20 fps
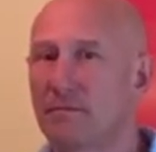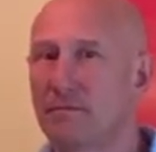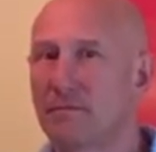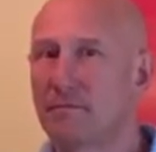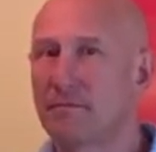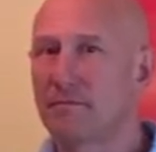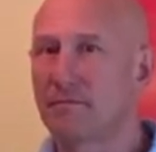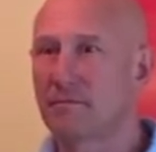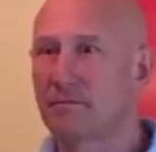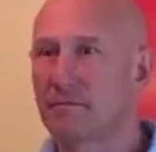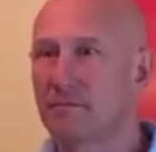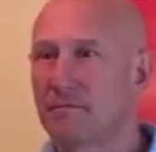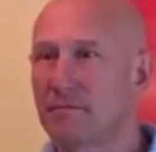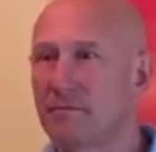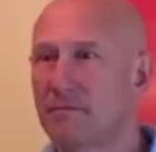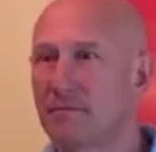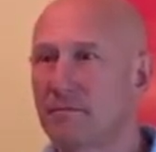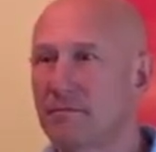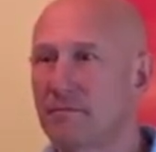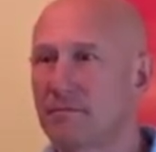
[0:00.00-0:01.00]

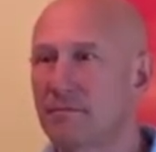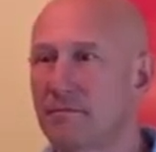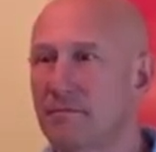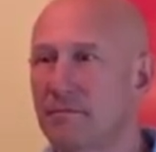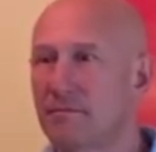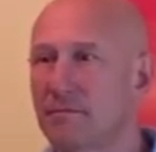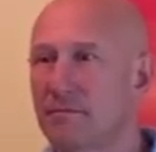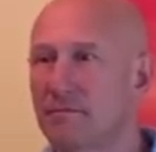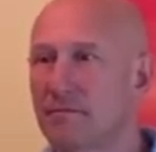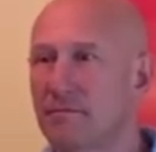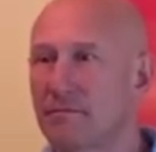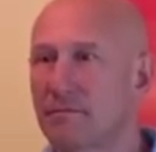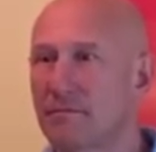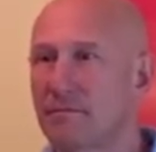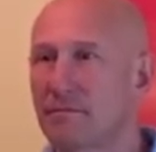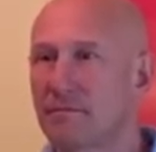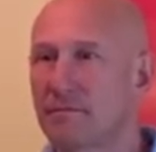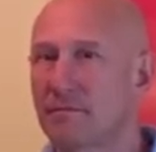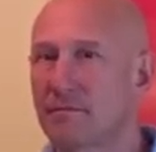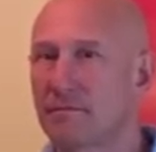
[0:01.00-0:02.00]

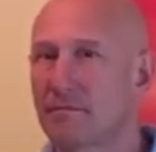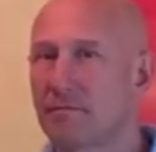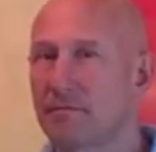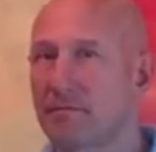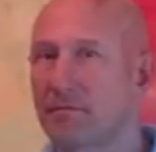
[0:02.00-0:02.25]
[no speech]